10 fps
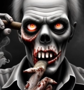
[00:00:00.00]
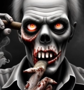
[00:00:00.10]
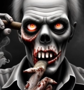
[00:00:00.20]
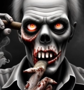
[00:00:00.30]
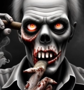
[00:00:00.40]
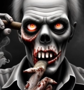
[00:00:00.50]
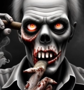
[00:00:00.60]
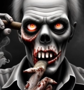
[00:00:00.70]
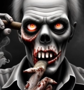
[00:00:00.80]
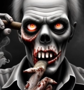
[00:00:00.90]

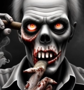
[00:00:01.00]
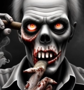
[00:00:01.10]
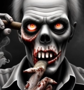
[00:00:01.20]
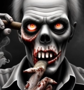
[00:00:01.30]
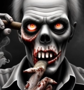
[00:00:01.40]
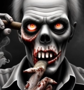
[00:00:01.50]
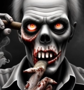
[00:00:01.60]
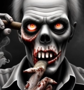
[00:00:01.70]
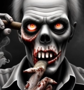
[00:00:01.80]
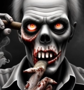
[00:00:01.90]

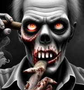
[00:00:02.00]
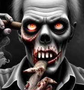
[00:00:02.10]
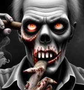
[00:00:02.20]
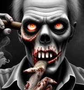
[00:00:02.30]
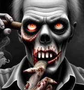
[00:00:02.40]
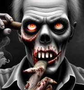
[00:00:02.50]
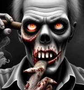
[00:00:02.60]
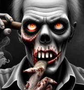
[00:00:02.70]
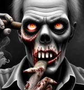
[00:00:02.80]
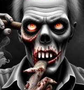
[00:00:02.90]

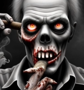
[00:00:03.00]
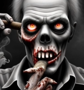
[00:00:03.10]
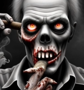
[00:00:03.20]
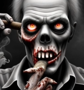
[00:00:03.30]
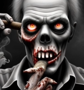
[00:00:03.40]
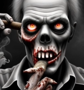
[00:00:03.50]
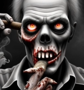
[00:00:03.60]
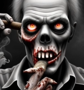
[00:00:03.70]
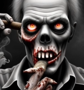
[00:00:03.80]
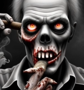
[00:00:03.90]

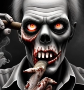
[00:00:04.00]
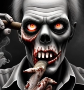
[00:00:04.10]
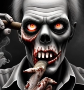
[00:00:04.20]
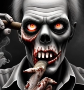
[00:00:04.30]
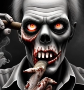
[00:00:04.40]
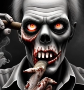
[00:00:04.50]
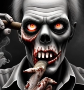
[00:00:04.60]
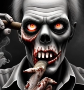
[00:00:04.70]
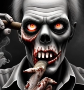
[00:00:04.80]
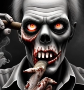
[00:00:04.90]

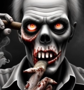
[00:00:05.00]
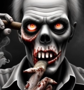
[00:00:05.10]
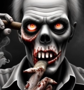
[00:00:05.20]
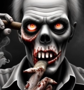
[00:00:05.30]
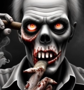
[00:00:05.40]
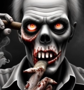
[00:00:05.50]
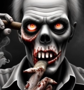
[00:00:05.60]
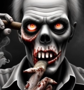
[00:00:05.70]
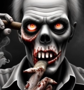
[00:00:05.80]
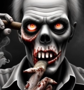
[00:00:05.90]

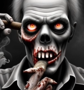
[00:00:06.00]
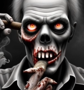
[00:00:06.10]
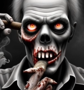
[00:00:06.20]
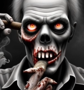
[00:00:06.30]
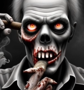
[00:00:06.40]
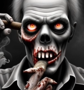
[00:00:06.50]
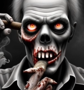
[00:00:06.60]
This is a still picture; no speech is visible.